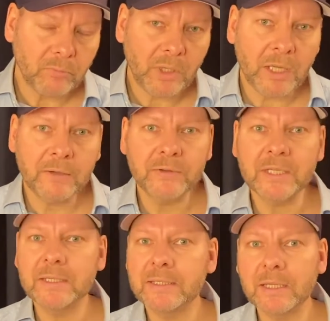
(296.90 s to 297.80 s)
if this
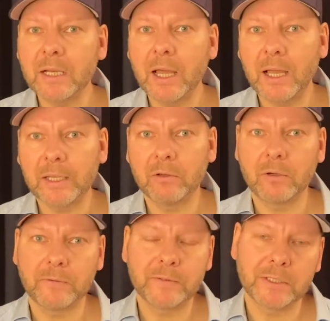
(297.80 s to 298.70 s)
is a lie or
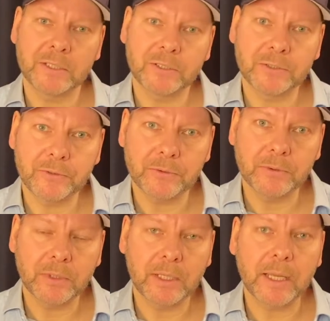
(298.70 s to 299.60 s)
if this is true.
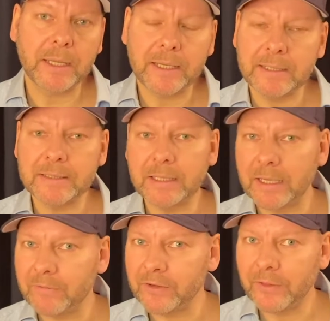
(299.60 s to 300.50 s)
And I can say
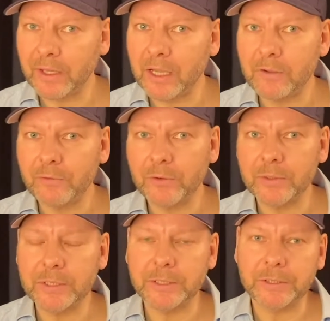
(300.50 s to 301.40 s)
everything I've heard
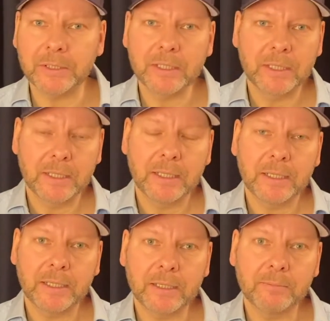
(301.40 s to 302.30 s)
here
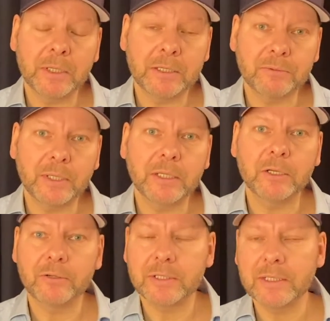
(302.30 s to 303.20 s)
is really
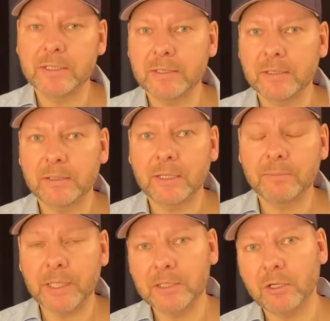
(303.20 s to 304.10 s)
consistent
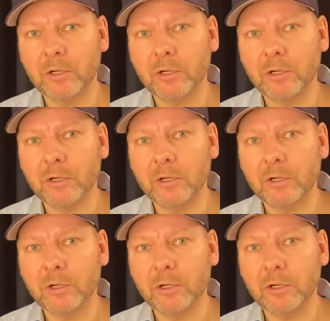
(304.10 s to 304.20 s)
and makes a